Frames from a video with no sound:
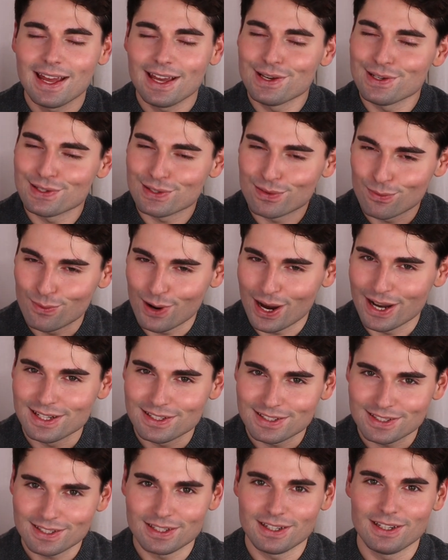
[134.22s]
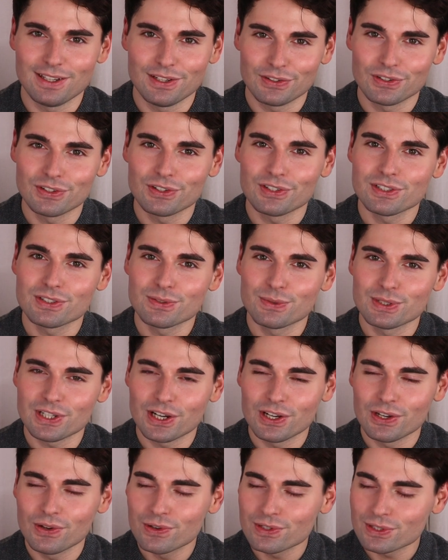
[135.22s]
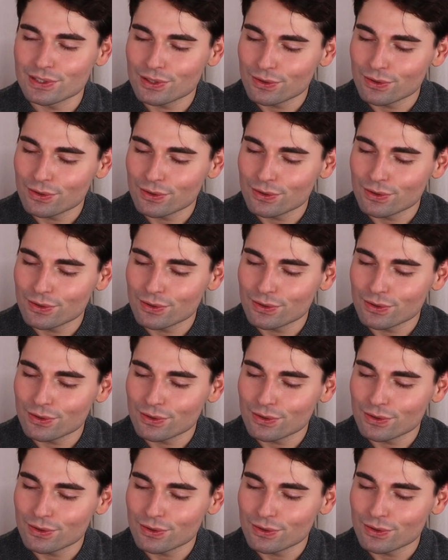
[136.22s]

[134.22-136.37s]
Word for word: is white sneakers, which I know is